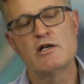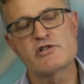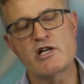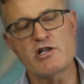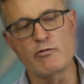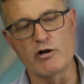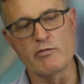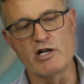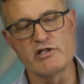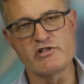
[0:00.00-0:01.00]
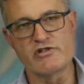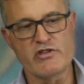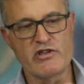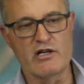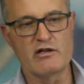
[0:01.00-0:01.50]
Essentially what it means is
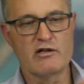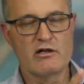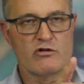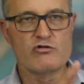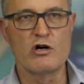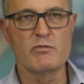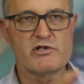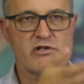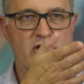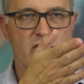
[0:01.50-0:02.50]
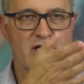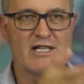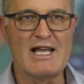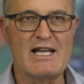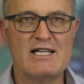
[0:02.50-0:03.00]
the thing drops
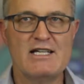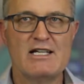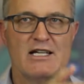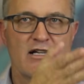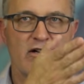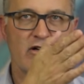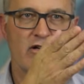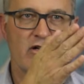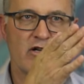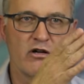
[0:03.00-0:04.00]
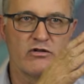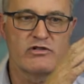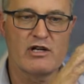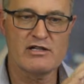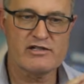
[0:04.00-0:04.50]
dead,
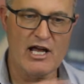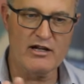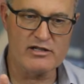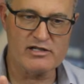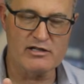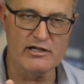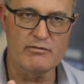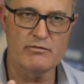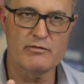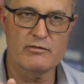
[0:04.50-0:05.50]
goes sound asleep,